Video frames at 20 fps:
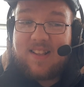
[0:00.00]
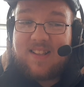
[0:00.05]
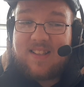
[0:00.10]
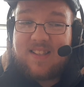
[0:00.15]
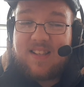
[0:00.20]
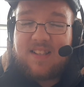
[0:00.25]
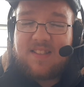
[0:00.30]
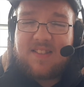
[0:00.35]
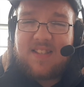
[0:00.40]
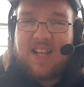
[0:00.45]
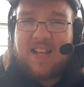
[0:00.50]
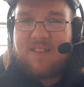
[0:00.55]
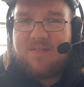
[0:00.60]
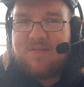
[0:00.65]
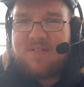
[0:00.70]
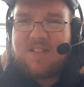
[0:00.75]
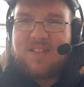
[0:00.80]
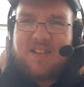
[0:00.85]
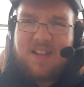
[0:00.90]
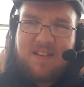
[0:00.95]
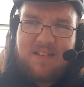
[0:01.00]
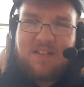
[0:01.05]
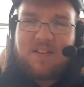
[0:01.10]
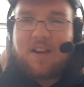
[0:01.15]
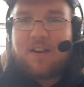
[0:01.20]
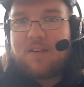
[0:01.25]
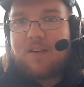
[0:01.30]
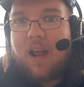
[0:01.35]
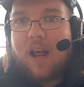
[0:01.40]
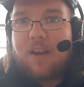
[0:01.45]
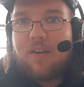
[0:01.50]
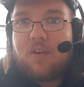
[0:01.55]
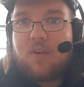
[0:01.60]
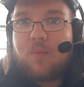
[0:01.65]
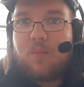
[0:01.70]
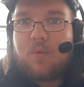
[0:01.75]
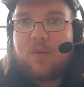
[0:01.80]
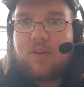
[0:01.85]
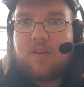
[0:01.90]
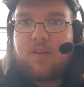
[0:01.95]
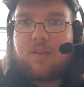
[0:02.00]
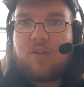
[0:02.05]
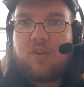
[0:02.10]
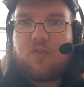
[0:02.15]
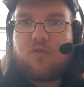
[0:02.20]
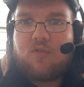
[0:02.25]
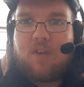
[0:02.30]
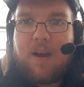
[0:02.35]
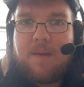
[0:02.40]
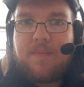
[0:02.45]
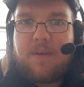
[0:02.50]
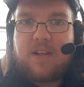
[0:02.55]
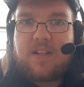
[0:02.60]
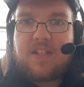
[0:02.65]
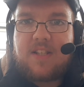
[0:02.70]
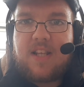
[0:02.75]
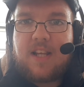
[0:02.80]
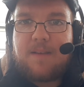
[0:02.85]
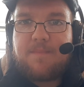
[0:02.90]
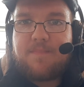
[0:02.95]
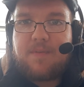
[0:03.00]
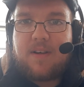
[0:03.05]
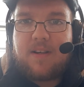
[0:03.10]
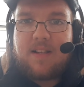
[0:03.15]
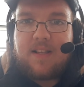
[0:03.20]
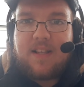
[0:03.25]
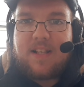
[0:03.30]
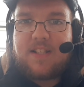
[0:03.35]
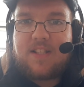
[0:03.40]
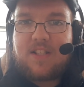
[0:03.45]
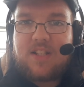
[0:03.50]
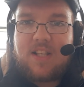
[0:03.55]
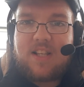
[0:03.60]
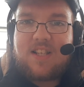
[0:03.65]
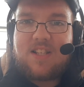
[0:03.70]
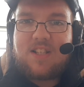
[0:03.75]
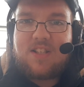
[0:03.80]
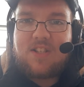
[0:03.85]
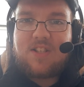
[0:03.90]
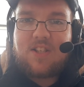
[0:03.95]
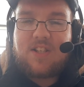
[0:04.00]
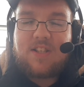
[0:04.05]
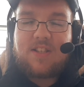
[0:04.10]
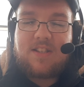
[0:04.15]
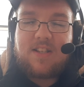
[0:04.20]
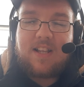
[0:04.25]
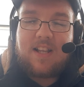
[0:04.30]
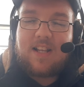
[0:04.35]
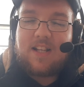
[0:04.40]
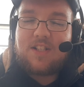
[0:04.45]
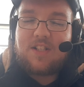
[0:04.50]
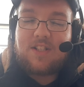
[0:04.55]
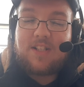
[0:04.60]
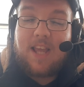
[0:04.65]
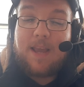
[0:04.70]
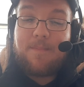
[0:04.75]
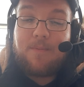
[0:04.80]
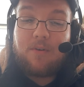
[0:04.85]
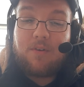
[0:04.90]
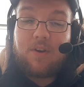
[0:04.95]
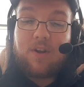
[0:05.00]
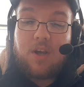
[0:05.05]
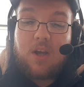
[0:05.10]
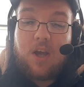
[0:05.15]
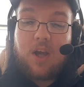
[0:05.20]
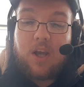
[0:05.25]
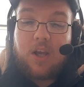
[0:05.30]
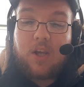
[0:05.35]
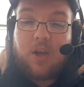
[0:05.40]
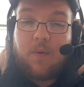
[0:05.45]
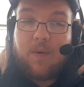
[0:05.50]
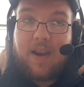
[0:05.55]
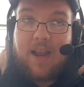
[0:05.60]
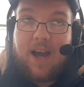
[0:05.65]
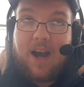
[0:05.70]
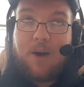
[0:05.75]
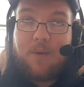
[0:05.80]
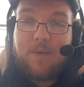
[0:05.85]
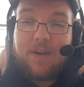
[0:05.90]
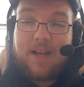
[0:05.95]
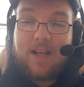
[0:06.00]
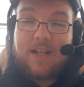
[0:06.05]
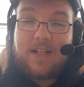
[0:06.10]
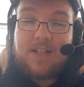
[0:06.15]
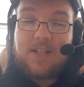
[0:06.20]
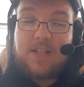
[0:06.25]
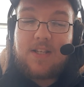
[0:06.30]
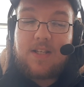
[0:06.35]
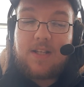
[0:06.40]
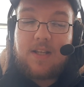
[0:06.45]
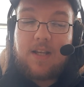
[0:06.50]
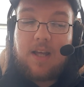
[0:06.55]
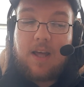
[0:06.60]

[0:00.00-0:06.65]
Yesterday was, I don't know what to describe yesterday, but let's just keep on going to how it is.